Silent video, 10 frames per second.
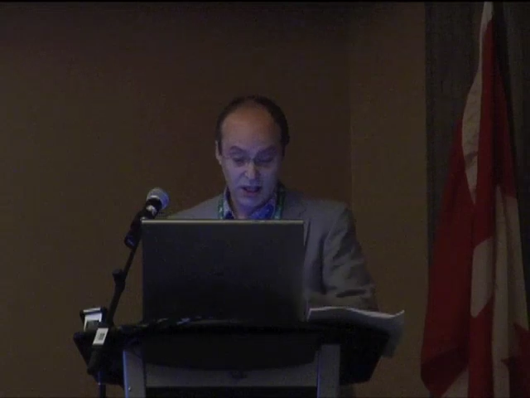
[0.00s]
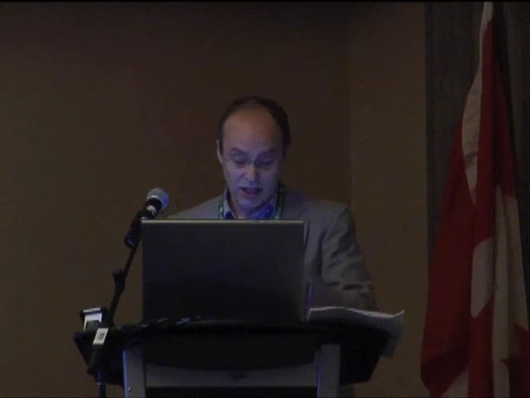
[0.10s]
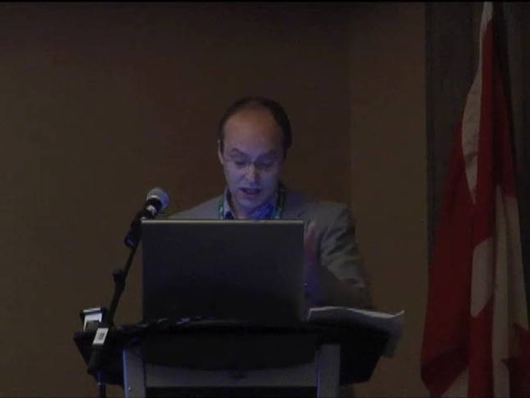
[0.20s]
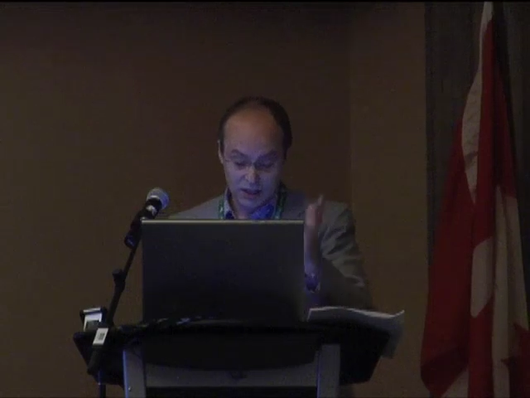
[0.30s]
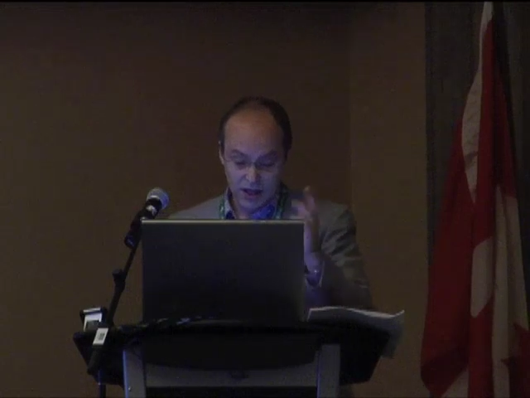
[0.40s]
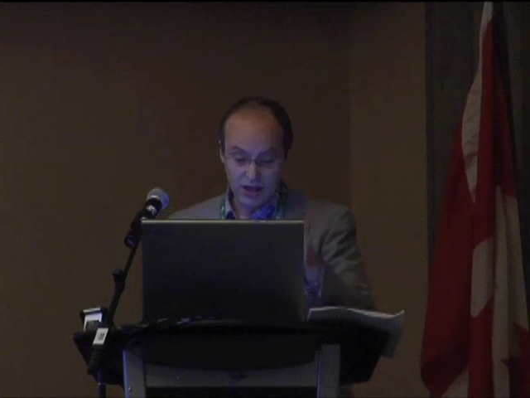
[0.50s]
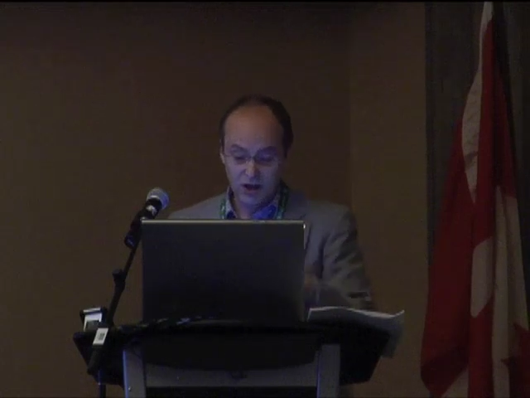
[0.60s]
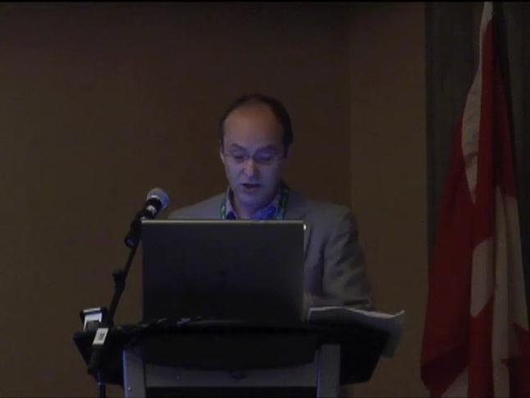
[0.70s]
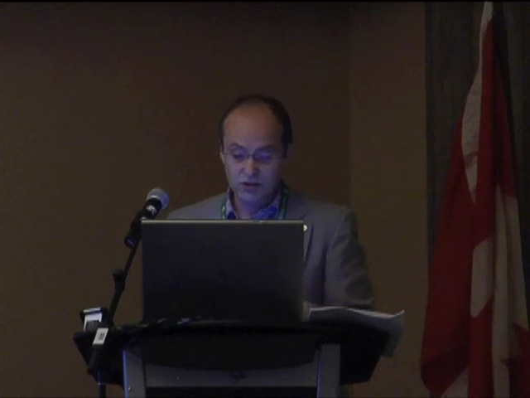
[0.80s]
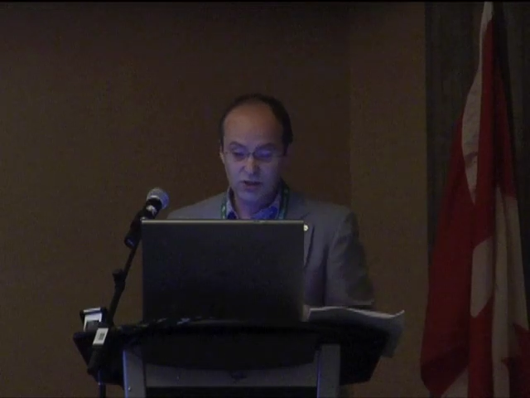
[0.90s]
And I'd
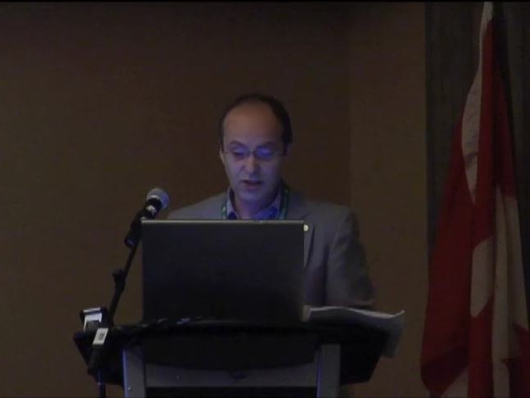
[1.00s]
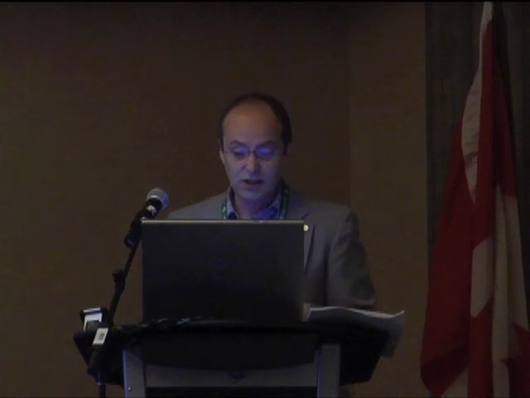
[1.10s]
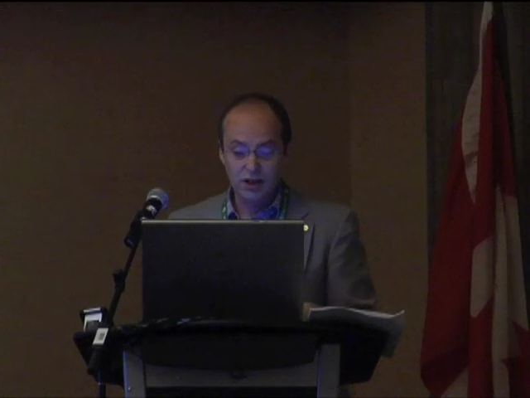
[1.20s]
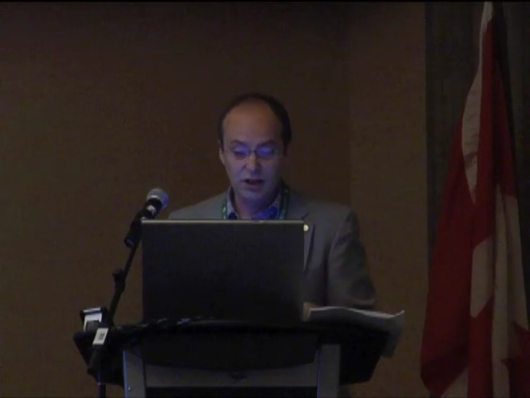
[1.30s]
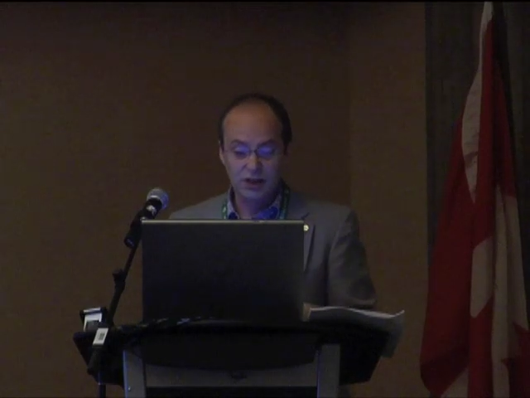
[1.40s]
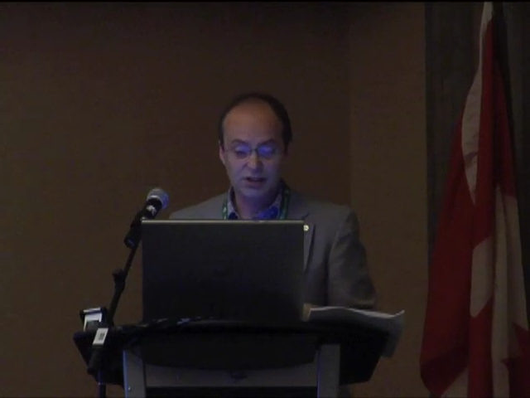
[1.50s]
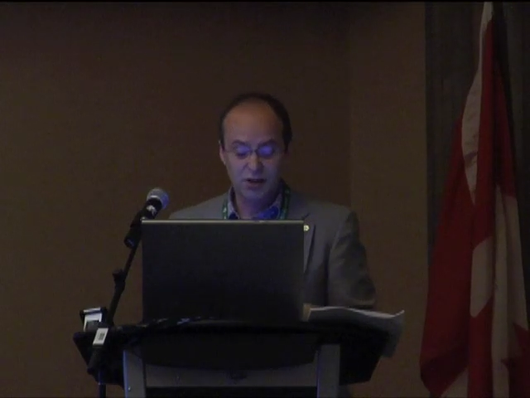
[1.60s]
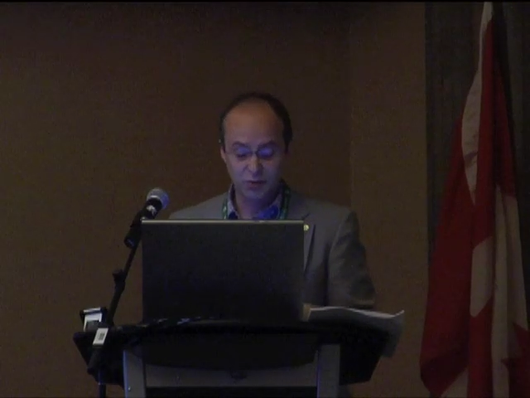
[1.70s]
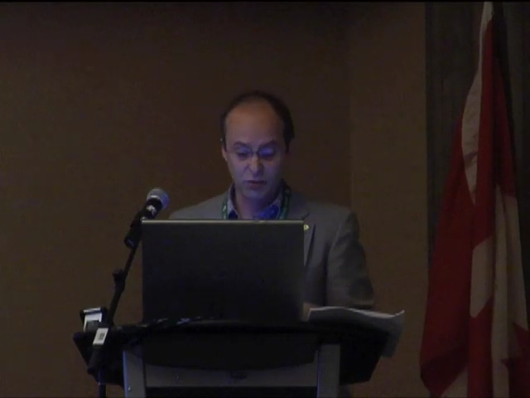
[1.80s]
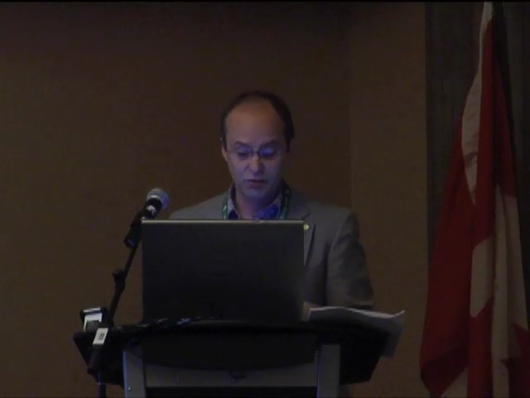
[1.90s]
argue that
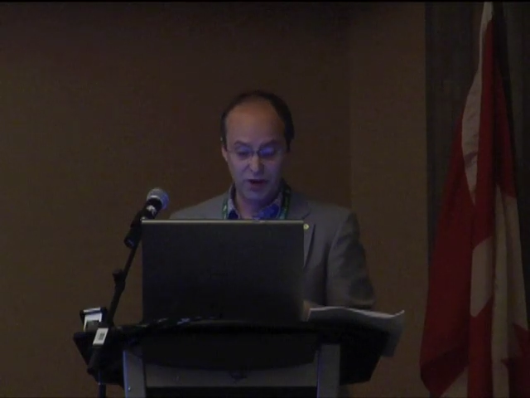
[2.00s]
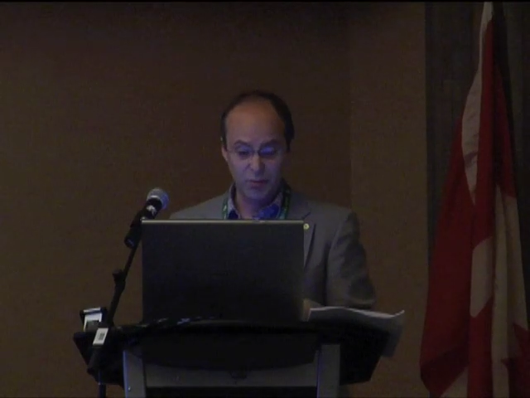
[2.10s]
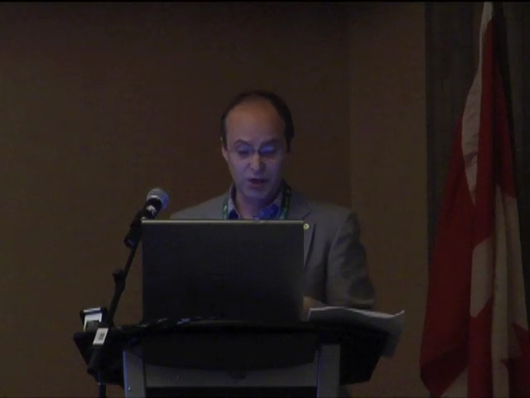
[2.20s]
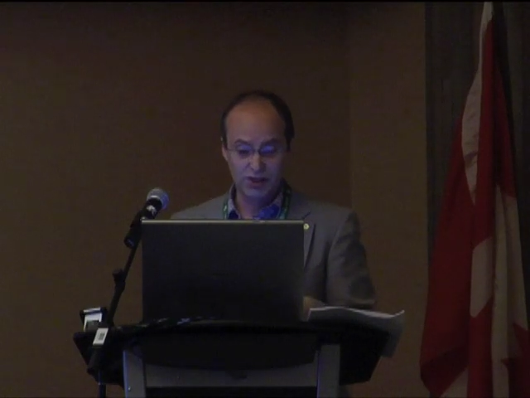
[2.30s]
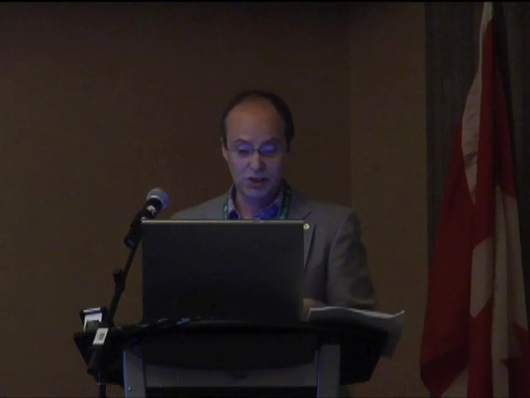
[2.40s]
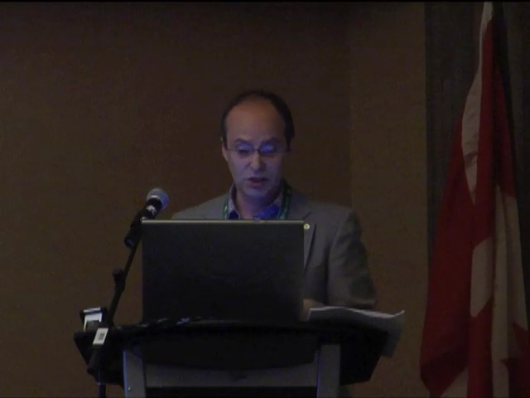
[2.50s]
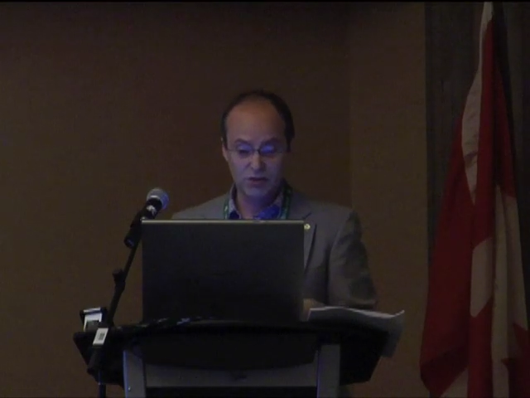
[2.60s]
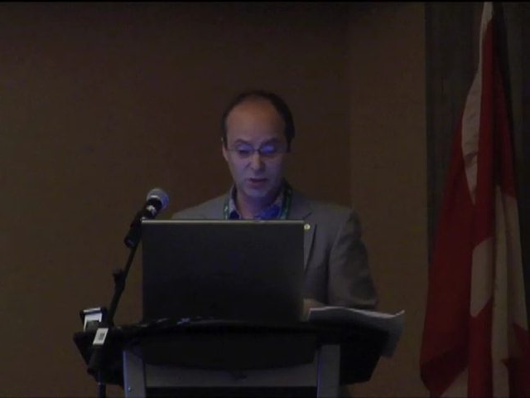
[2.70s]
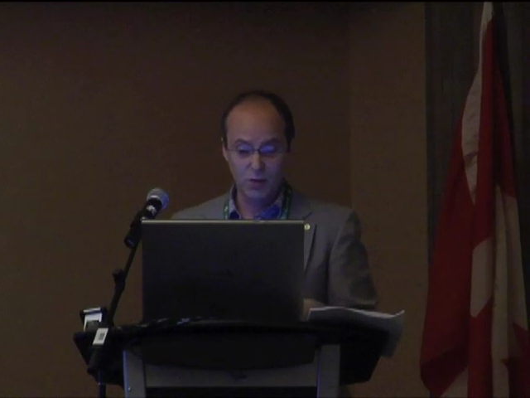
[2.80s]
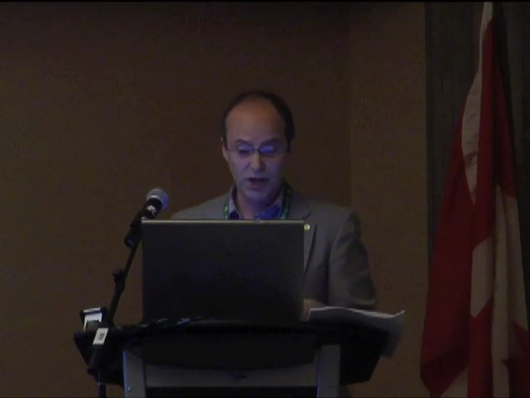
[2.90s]
conceptual framework is a
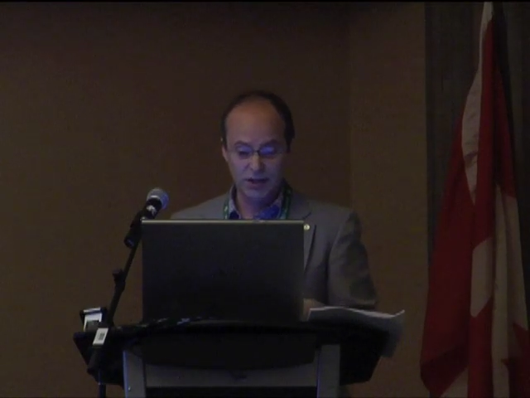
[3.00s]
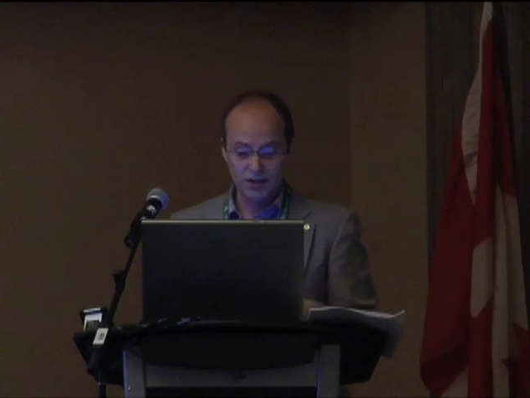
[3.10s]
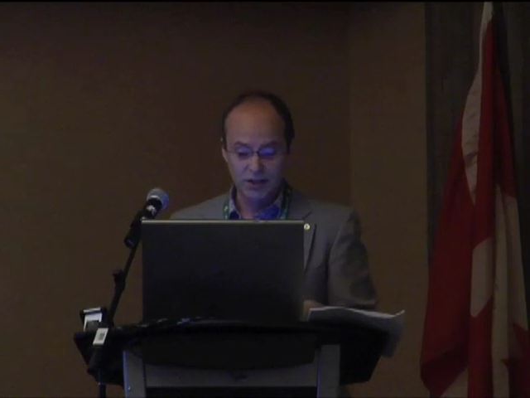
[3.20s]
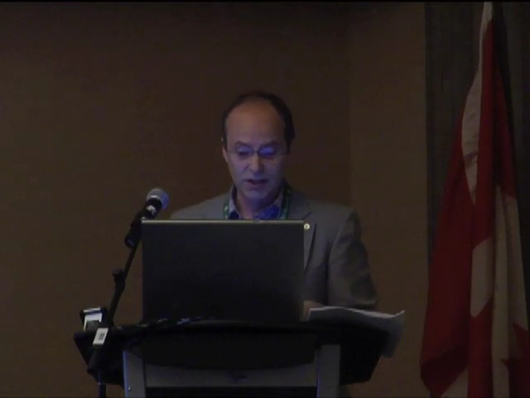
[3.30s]
useful one.